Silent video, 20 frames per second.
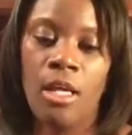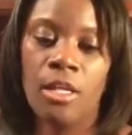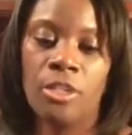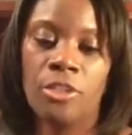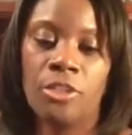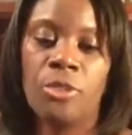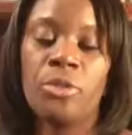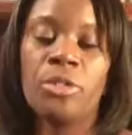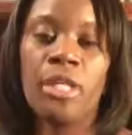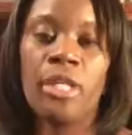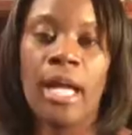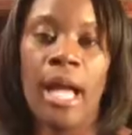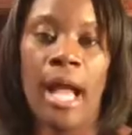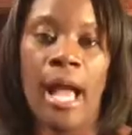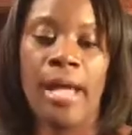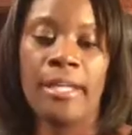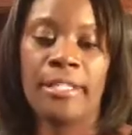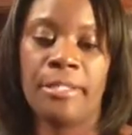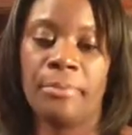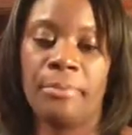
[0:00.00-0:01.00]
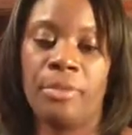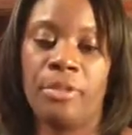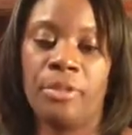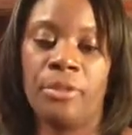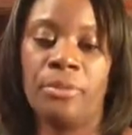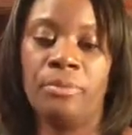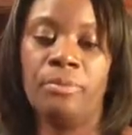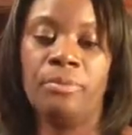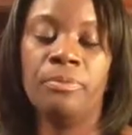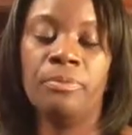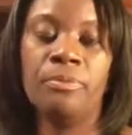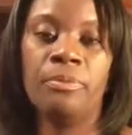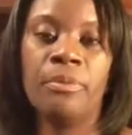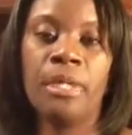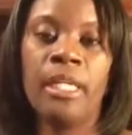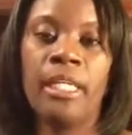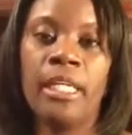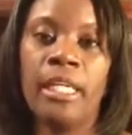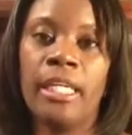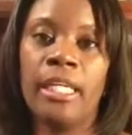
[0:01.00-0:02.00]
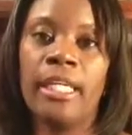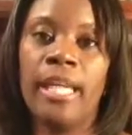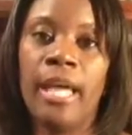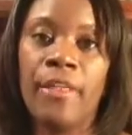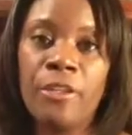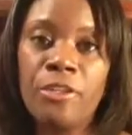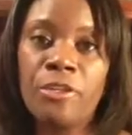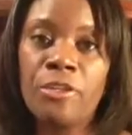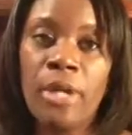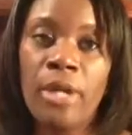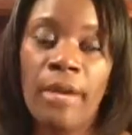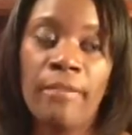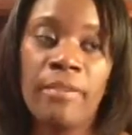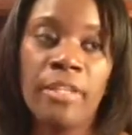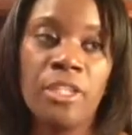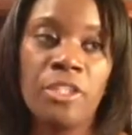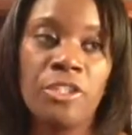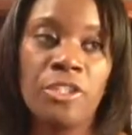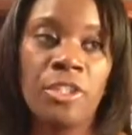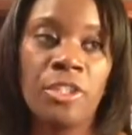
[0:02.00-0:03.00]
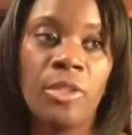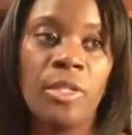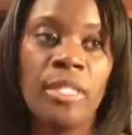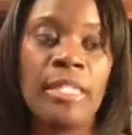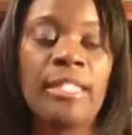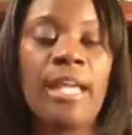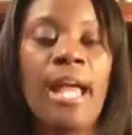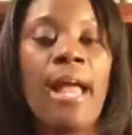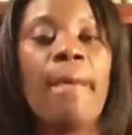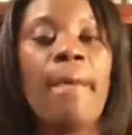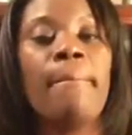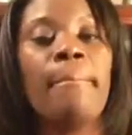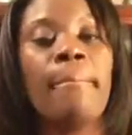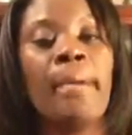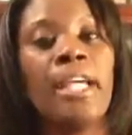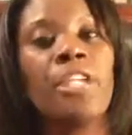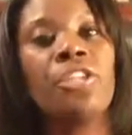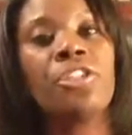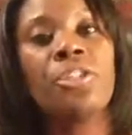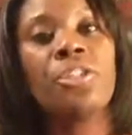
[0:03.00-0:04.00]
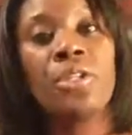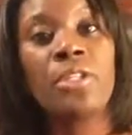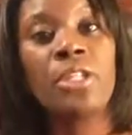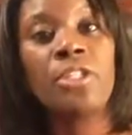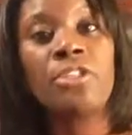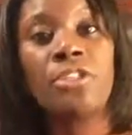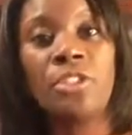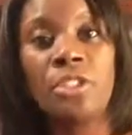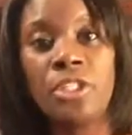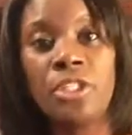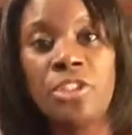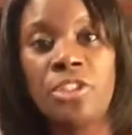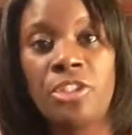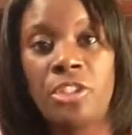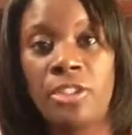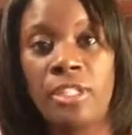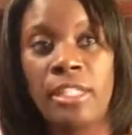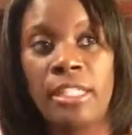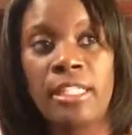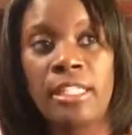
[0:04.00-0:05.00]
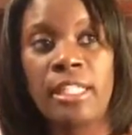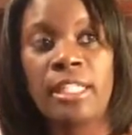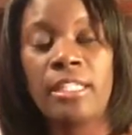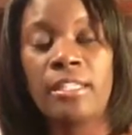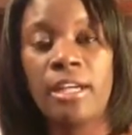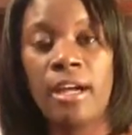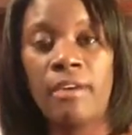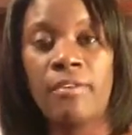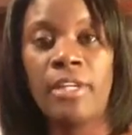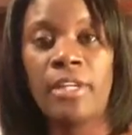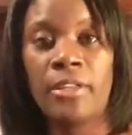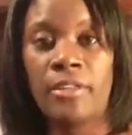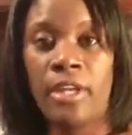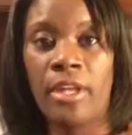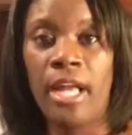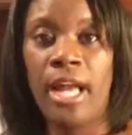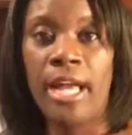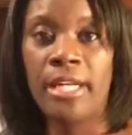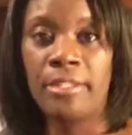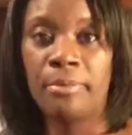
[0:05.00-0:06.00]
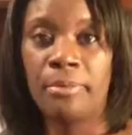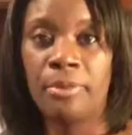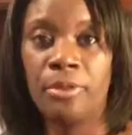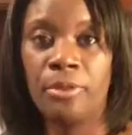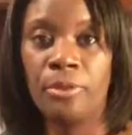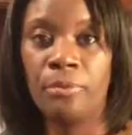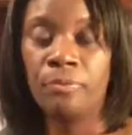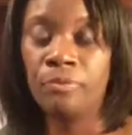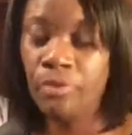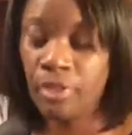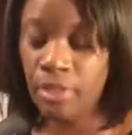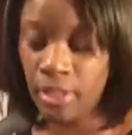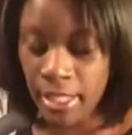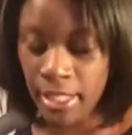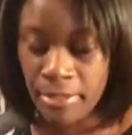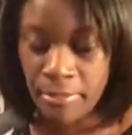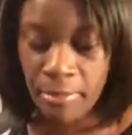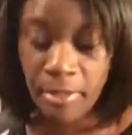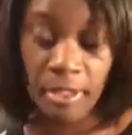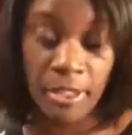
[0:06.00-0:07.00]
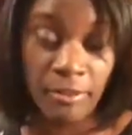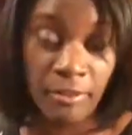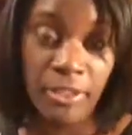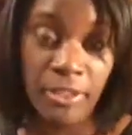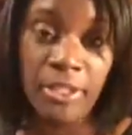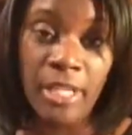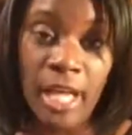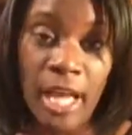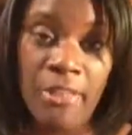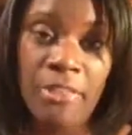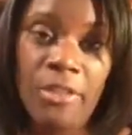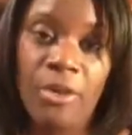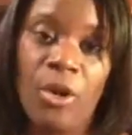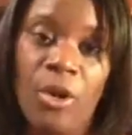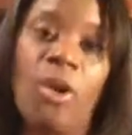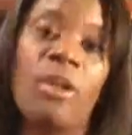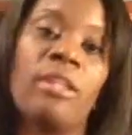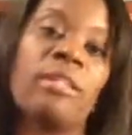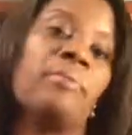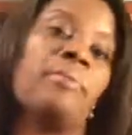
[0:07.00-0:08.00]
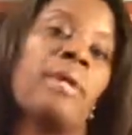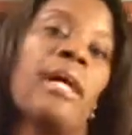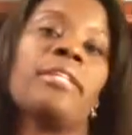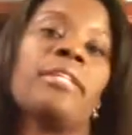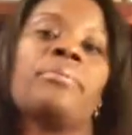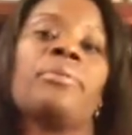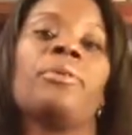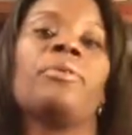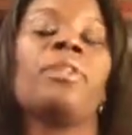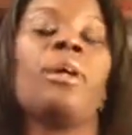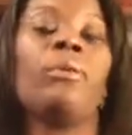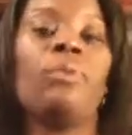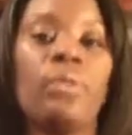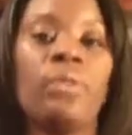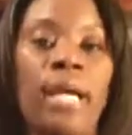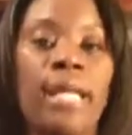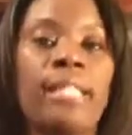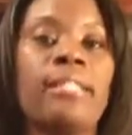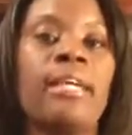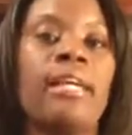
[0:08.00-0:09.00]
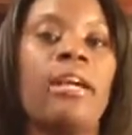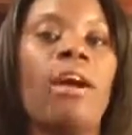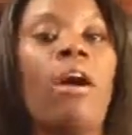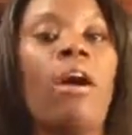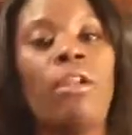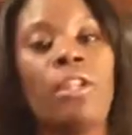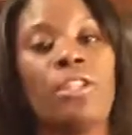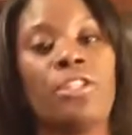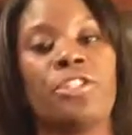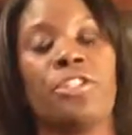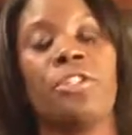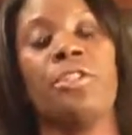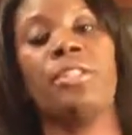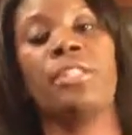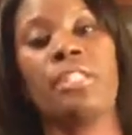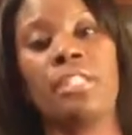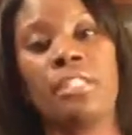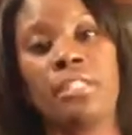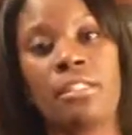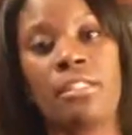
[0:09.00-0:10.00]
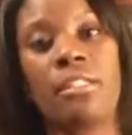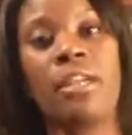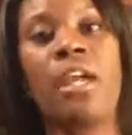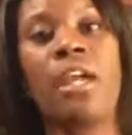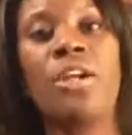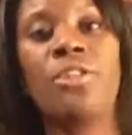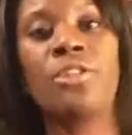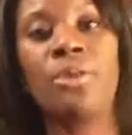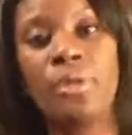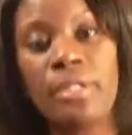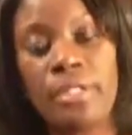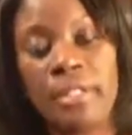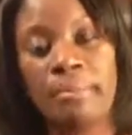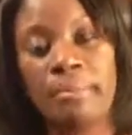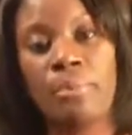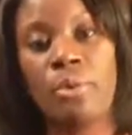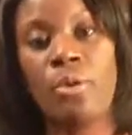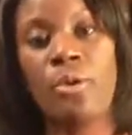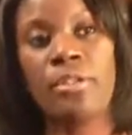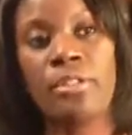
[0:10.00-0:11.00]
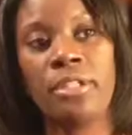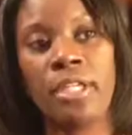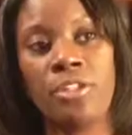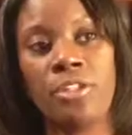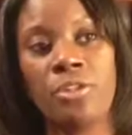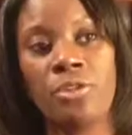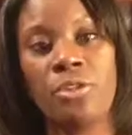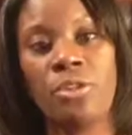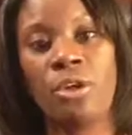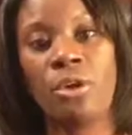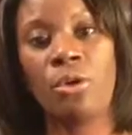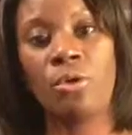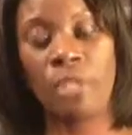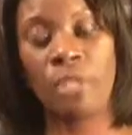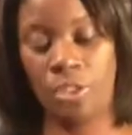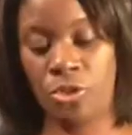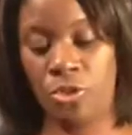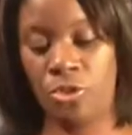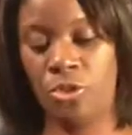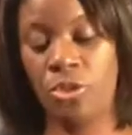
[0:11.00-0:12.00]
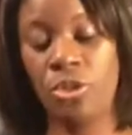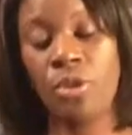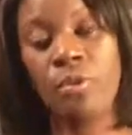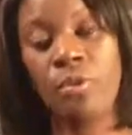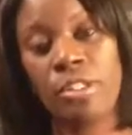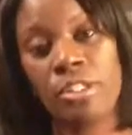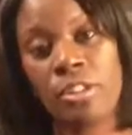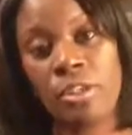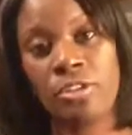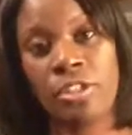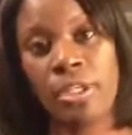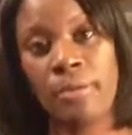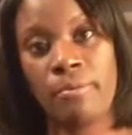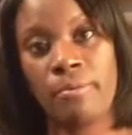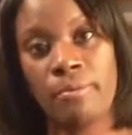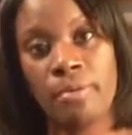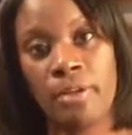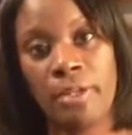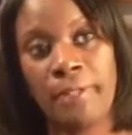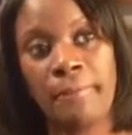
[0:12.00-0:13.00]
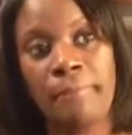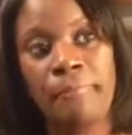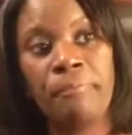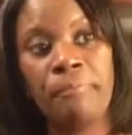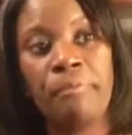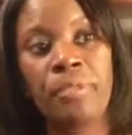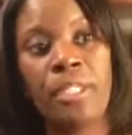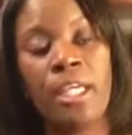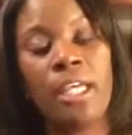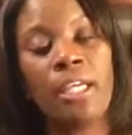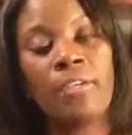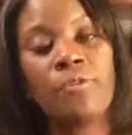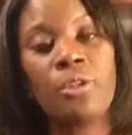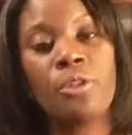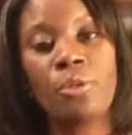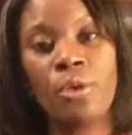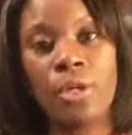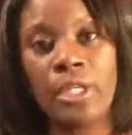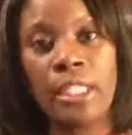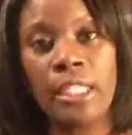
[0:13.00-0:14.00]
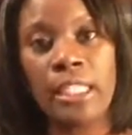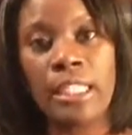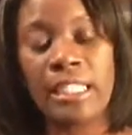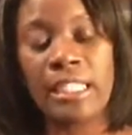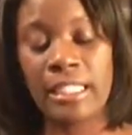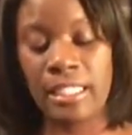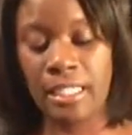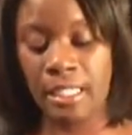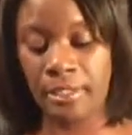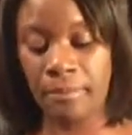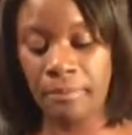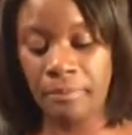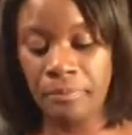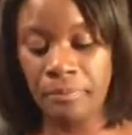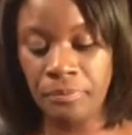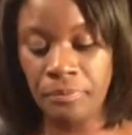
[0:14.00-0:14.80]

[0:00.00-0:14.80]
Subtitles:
Choosing a hospital. Again, now that you have the insurance, make sure that your insurance is covered at that hospital. Yes, believe it or not, there are some hospitals that will not take all insurances. So it's important that you know that you do your research up front. If you were to get sick